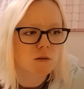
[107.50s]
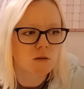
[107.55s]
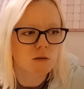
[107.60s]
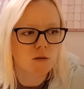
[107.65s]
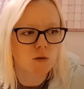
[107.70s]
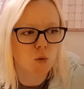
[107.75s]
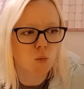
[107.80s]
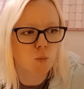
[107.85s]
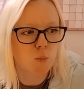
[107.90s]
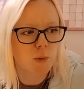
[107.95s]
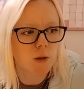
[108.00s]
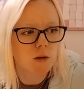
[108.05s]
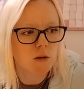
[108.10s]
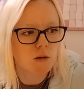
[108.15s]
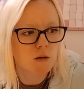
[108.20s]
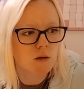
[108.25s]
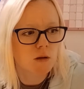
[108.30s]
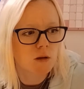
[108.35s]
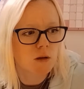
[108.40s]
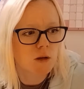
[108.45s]
Nope.
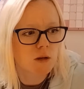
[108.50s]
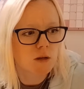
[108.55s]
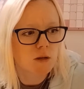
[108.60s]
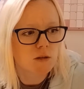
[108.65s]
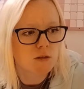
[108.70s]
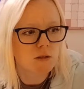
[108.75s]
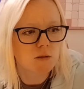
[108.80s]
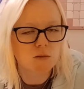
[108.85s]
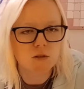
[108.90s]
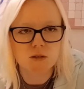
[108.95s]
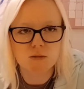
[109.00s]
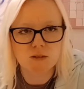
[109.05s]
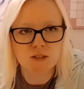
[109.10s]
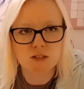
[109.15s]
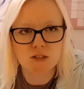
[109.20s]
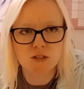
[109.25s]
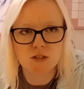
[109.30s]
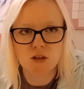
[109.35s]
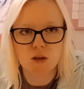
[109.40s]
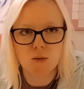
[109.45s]
Sometimes they
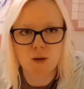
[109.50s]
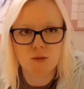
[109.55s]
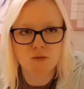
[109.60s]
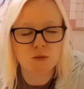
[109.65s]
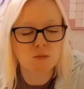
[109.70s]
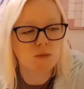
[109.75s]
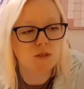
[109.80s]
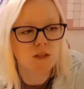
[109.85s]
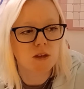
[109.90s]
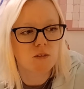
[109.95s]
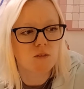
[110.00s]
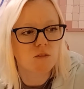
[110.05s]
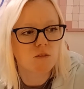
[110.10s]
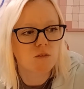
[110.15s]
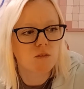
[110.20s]
just go out themselves.